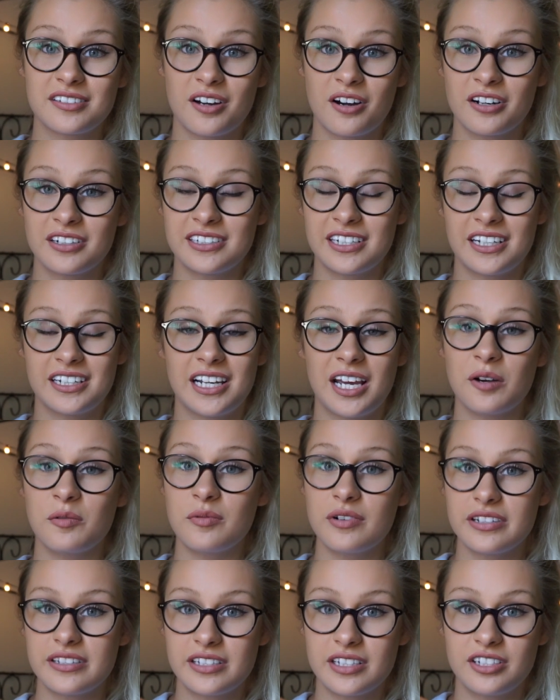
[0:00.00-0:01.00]
are done, I
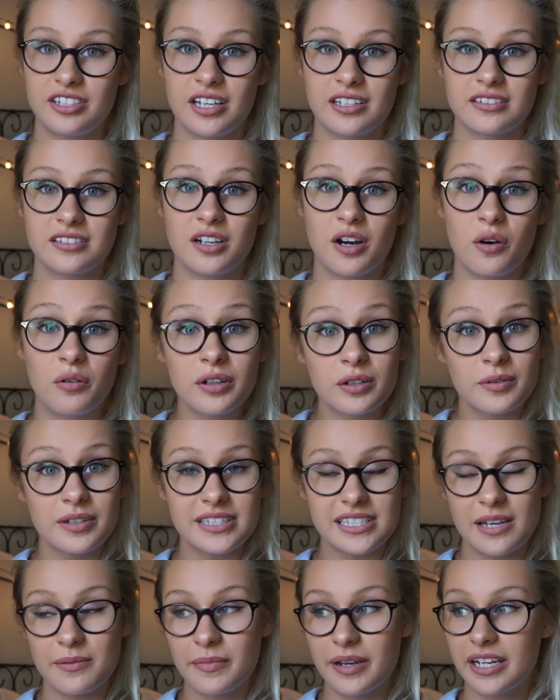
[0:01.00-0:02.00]
would suggest going
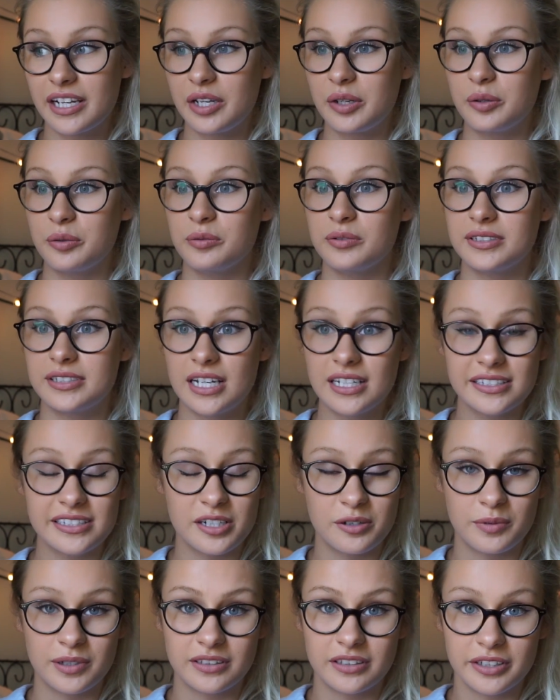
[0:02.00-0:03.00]
with somebody who does
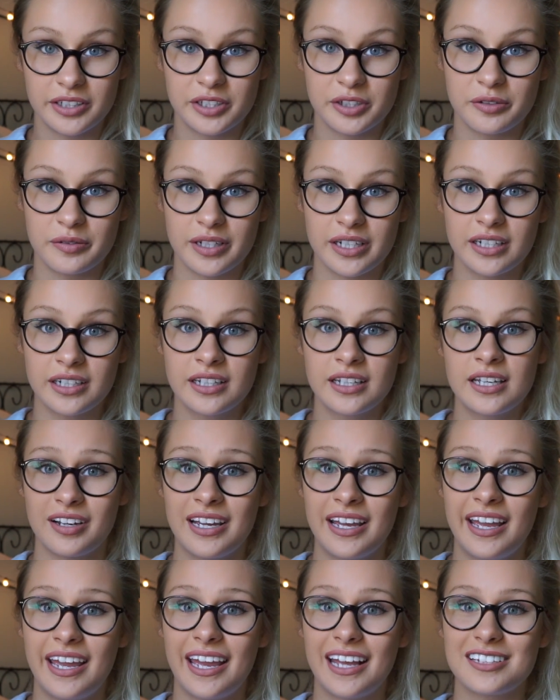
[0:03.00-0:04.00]
know what they're doing.
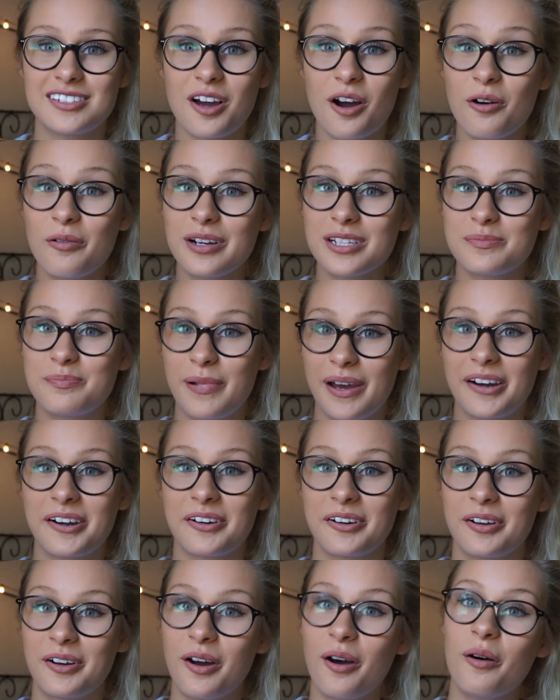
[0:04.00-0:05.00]
It's always
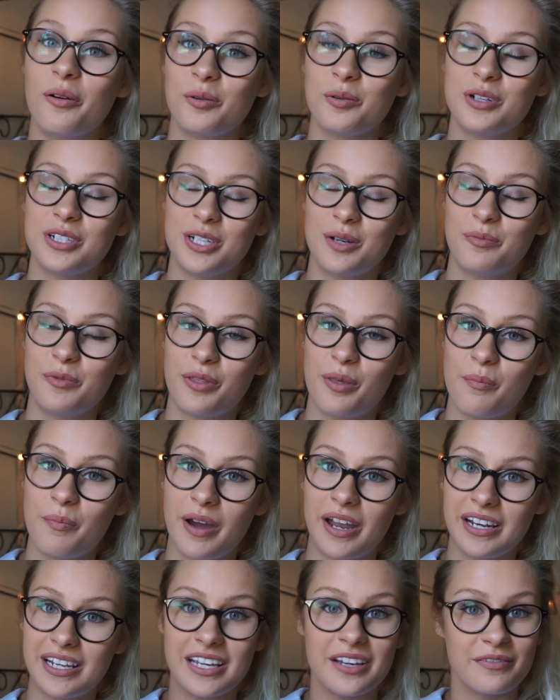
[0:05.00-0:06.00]
better to go to a gym with a
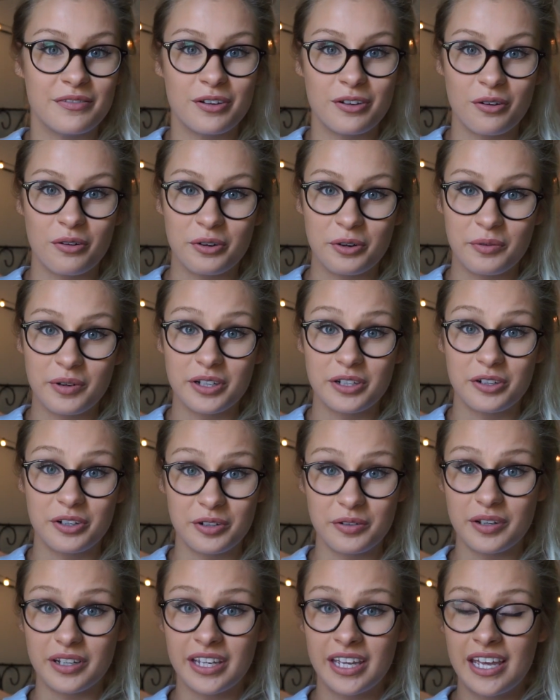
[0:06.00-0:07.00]
buddy if you don't know what you're
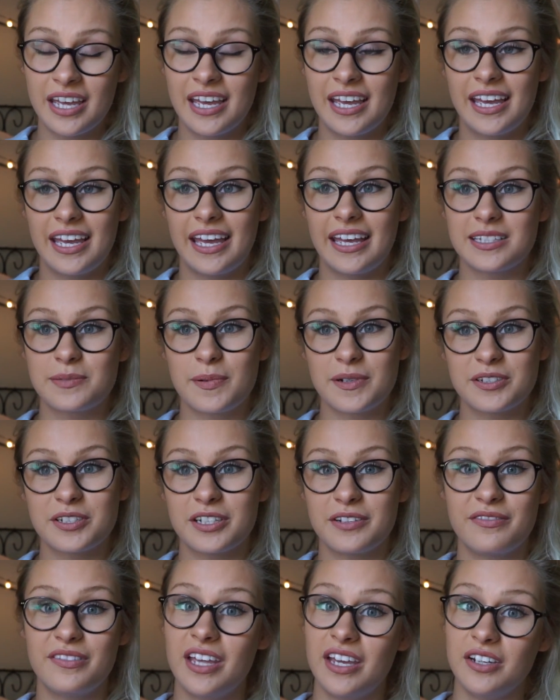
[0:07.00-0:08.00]
doing,
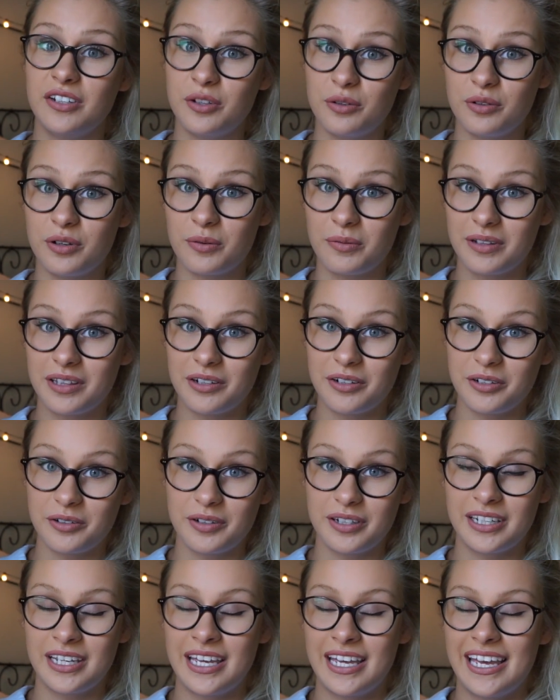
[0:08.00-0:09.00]
especially if they do know what they're
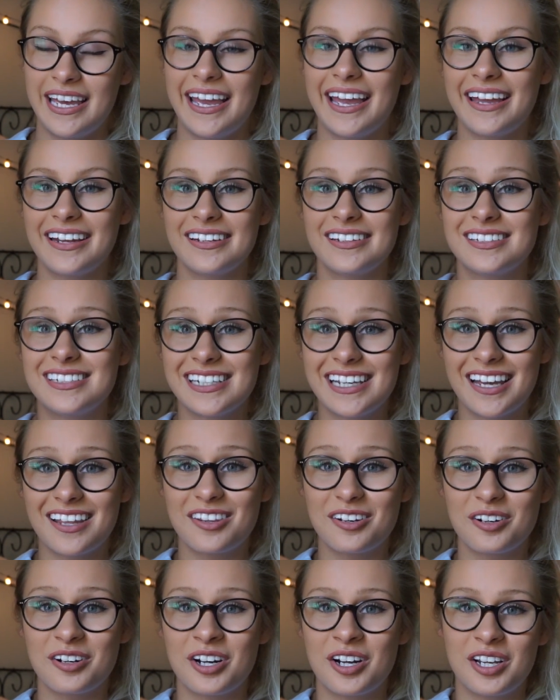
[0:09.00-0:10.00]
doing. And
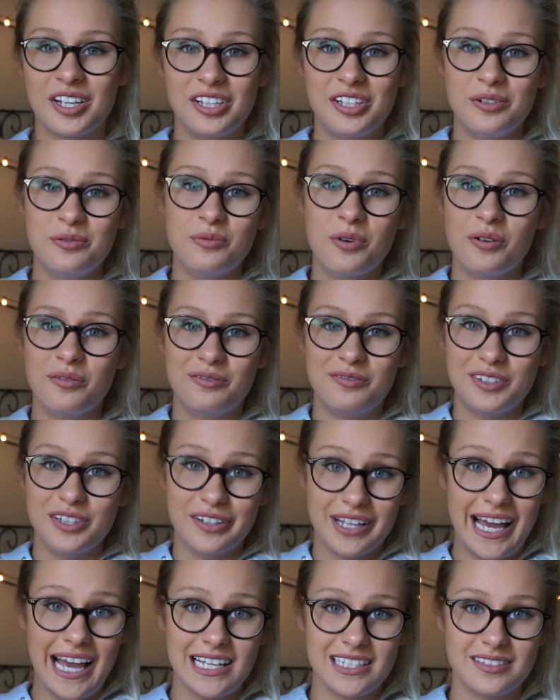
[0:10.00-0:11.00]
together, you won't
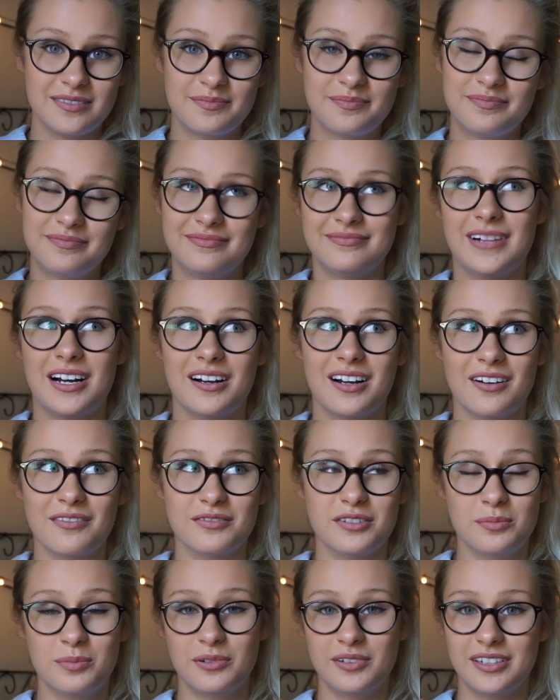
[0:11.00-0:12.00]
feel as
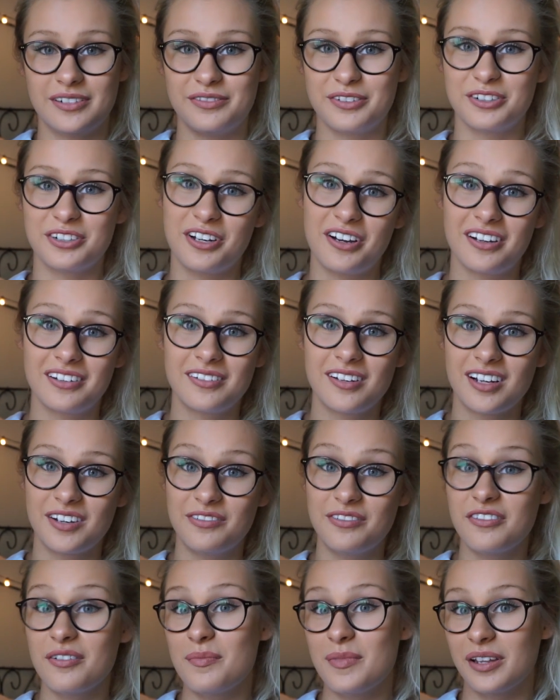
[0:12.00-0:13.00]
uncomfortable if you're not
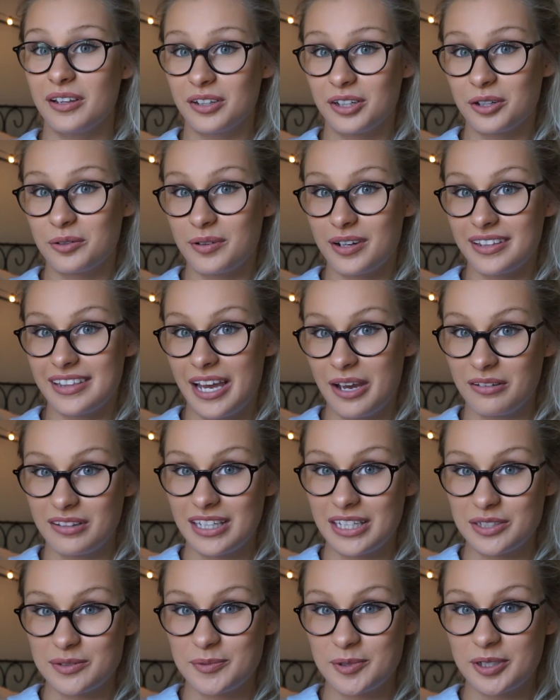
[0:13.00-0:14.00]
familiar with how
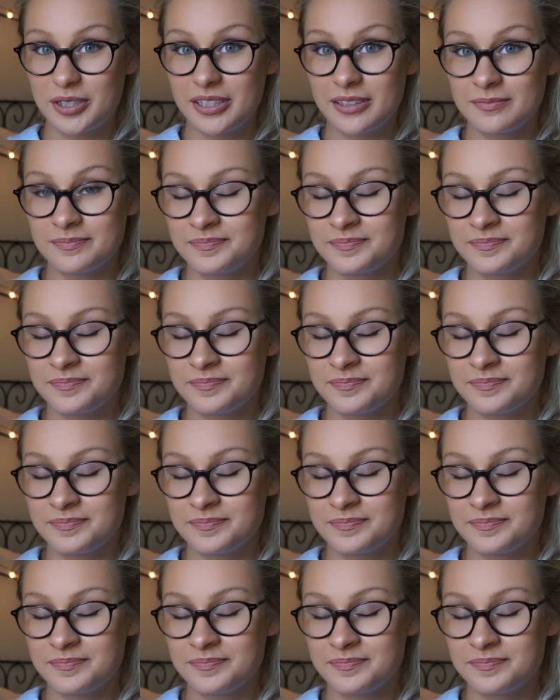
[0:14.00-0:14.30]
things work.